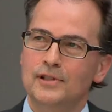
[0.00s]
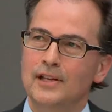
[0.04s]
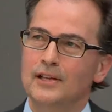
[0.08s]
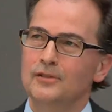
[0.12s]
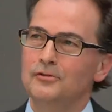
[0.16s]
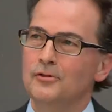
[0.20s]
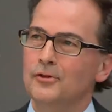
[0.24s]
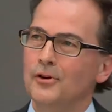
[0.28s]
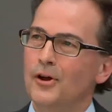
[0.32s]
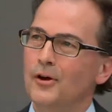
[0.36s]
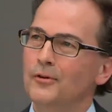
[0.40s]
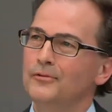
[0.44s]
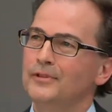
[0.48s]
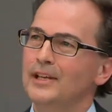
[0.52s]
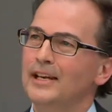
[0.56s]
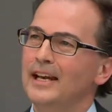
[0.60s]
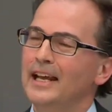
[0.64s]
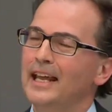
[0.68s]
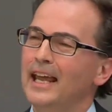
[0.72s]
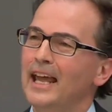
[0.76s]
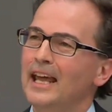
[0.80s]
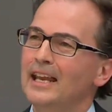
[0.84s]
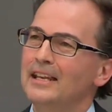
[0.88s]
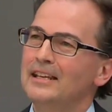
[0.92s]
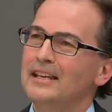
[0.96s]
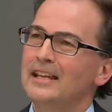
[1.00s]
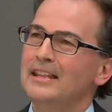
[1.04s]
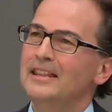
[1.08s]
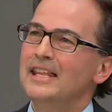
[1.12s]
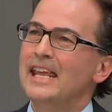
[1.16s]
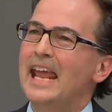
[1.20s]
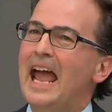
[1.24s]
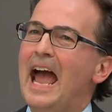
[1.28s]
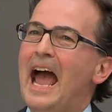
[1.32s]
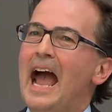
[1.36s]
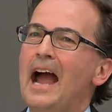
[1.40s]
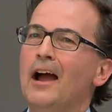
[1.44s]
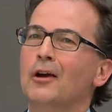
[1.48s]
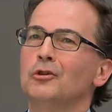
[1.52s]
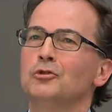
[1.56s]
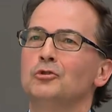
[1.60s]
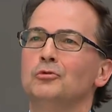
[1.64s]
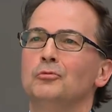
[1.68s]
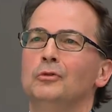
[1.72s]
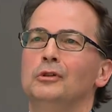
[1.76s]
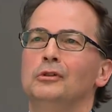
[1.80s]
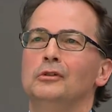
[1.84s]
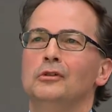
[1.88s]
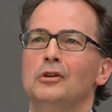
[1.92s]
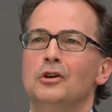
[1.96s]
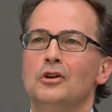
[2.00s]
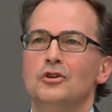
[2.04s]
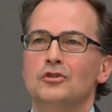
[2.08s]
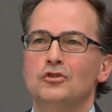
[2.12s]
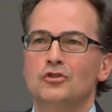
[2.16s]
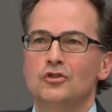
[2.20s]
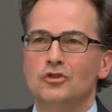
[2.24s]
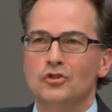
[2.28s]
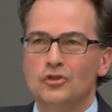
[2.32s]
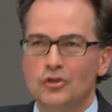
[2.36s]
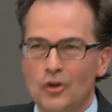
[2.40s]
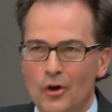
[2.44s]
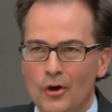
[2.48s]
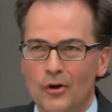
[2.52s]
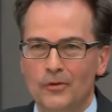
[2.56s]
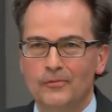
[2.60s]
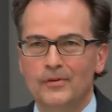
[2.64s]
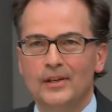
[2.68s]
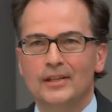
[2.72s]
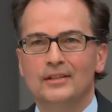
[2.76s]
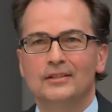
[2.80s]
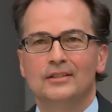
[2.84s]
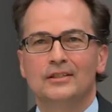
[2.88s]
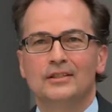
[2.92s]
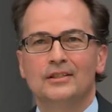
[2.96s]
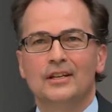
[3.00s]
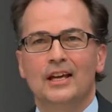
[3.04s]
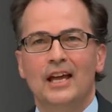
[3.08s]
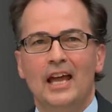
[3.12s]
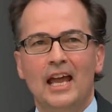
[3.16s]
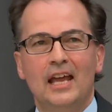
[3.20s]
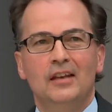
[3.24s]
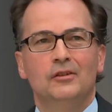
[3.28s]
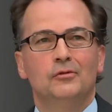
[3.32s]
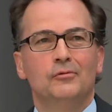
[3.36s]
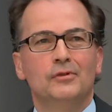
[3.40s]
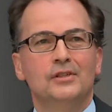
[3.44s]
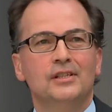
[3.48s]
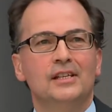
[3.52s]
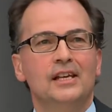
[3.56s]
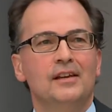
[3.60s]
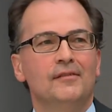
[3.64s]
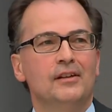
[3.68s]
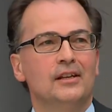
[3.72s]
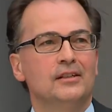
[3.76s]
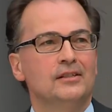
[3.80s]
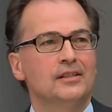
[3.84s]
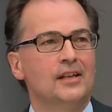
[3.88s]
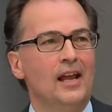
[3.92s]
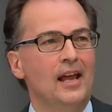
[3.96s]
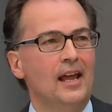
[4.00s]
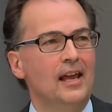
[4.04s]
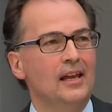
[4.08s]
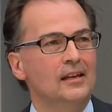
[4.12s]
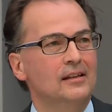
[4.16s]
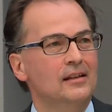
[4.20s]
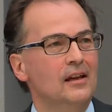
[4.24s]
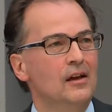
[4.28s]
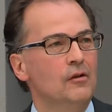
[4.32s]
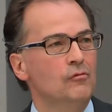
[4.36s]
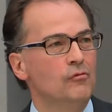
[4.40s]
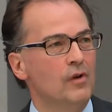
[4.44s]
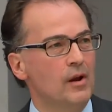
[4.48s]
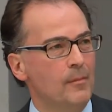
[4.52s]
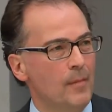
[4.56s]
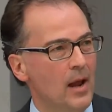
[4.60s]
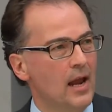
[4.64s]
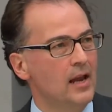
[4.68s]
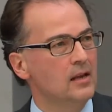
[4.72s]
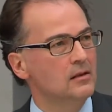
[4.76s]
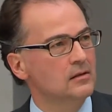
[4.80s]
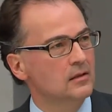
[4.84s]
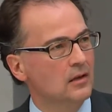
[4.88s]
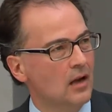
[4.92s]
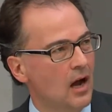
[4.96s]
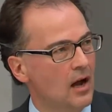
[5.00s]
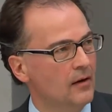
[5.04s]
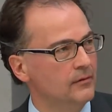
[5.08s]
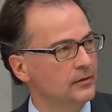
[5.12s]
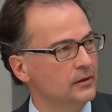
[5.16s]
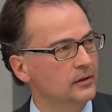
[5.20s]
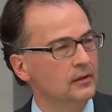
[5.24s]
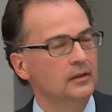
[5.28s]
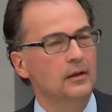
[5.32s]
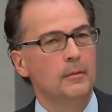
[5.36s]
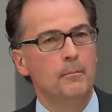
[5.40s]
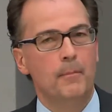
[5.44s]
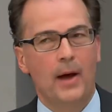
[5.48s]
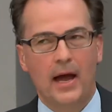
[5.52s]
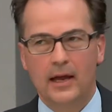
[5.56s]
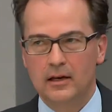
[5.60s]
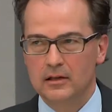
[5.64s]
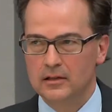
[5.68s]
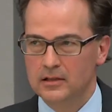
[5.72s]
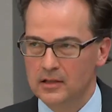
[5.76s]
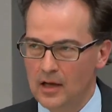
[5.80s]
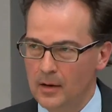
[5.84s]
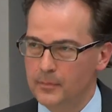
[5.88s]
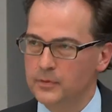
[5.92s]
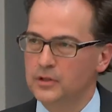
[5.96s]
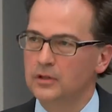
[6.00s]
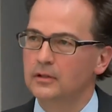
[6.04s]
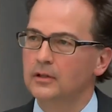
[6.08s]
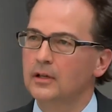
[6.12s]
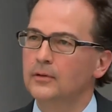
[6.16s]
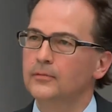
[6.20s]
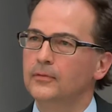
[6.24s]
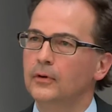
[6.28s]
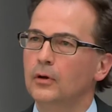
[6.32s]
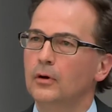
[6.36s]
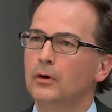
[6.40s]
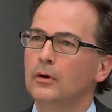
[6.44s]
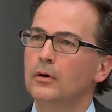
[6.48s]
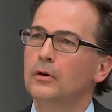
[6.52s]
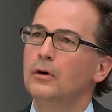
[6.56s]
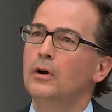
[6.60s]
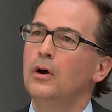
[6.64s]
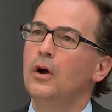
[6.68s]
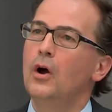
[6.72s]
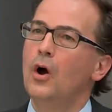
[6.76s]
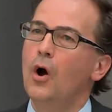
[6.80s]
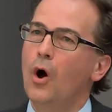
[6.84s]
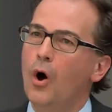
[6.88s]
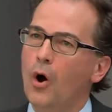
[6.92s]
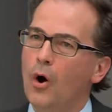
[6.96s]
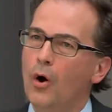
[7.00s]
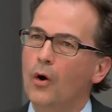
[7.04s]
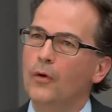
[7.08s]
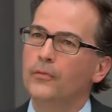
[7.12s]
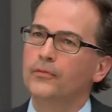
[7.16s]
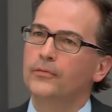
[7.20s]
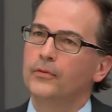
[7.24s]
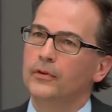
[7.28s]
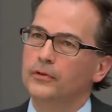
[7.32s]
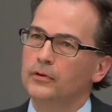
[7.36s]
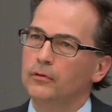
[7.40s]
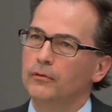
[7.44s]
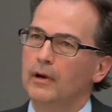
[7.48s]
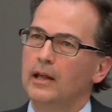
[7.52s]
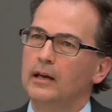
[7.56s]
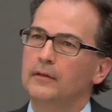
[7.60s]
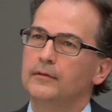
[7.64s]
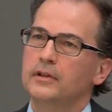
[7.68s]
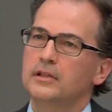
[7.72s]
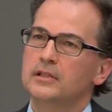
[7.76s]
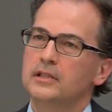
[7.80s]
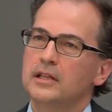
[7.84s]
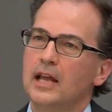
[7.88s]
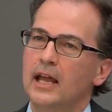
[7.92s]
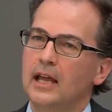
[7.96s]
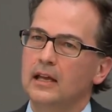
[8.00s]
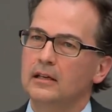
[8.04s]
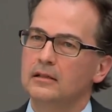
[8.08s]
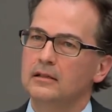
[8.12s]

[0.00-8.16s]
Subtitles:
to note, then again, the actual service in the receiving state remains governed by the substantive law of the relevant state.